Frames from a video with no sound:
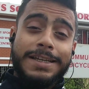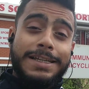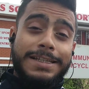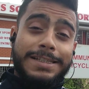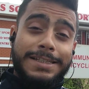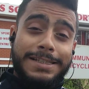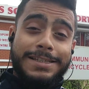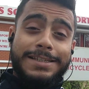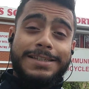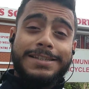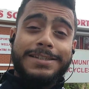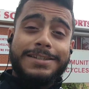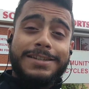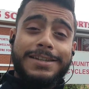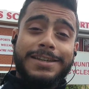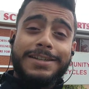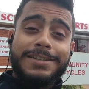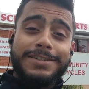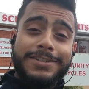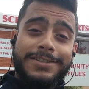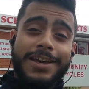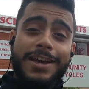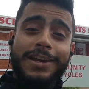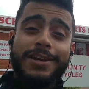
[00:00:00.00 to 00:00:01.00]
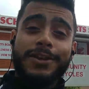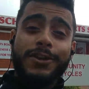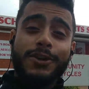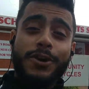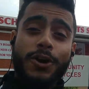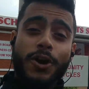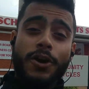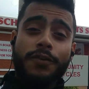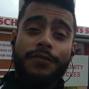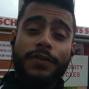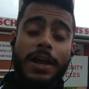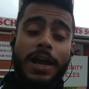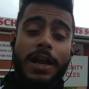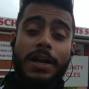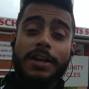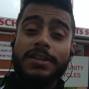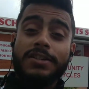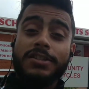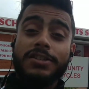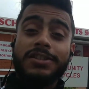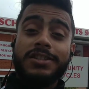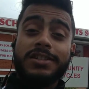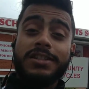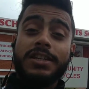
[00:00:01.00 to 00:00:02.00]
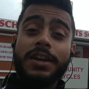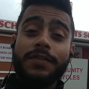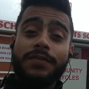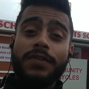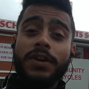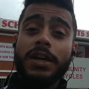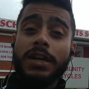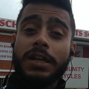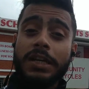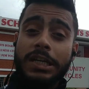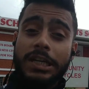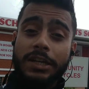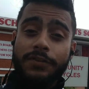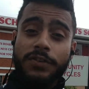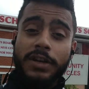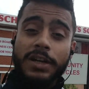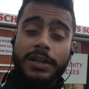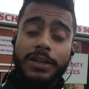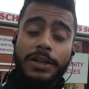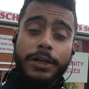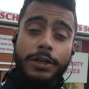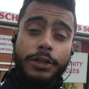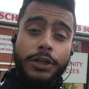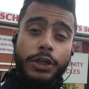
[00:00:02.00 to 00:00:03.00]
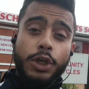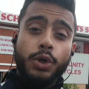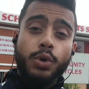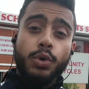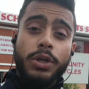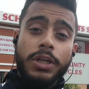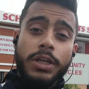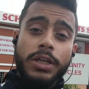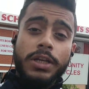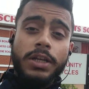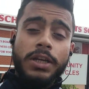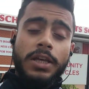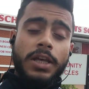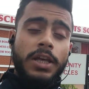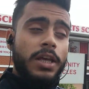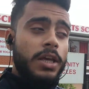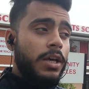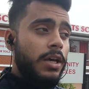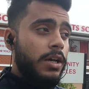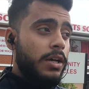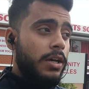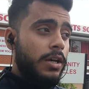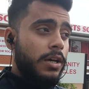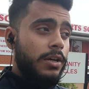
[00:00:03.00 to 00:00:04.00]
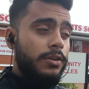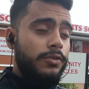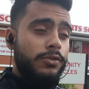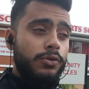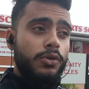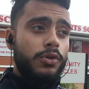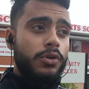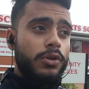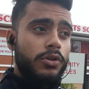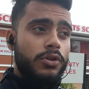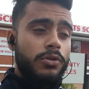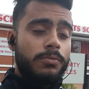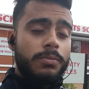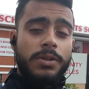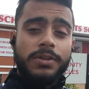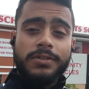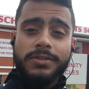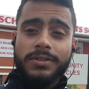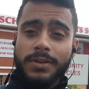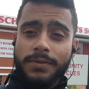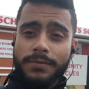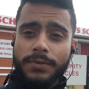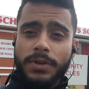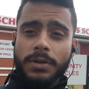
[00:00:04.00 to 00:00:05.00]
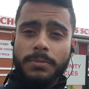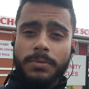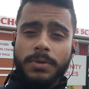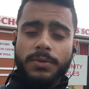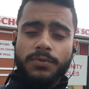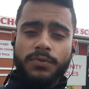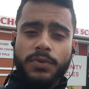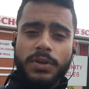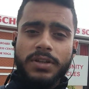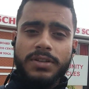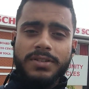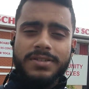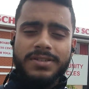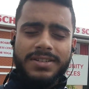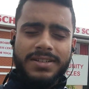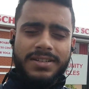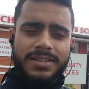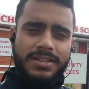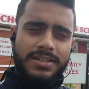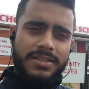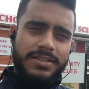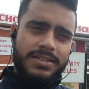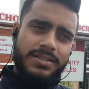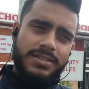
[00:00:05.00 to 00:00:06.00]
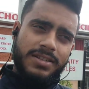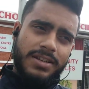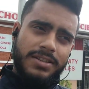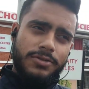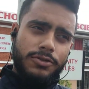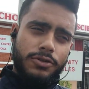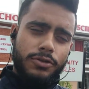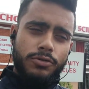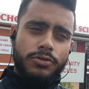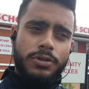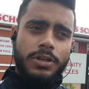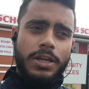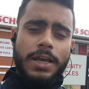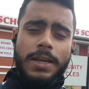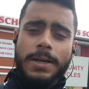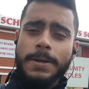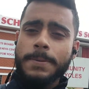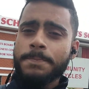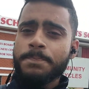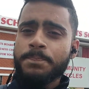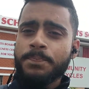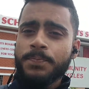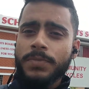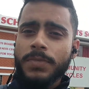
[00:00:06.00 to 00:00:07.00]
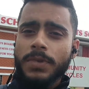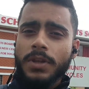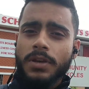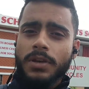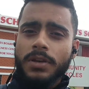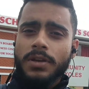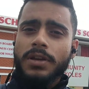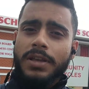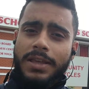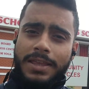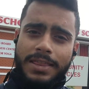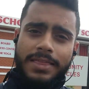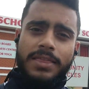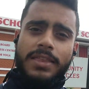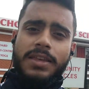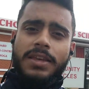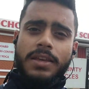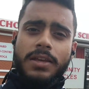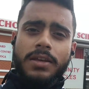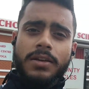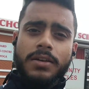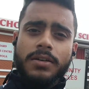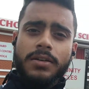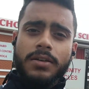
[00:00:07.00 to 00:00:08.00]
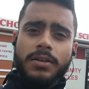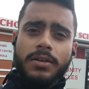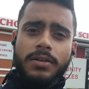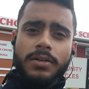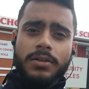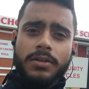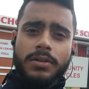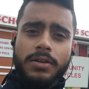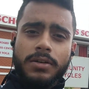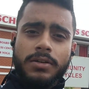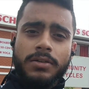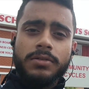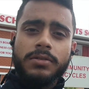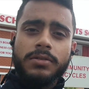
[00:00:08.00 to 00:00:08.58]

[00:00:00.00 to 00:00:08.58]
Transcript: this is Neil signing off and definitely definitely tune in uh, it's going to be somewhere between uh, 6 to 10 in the uh,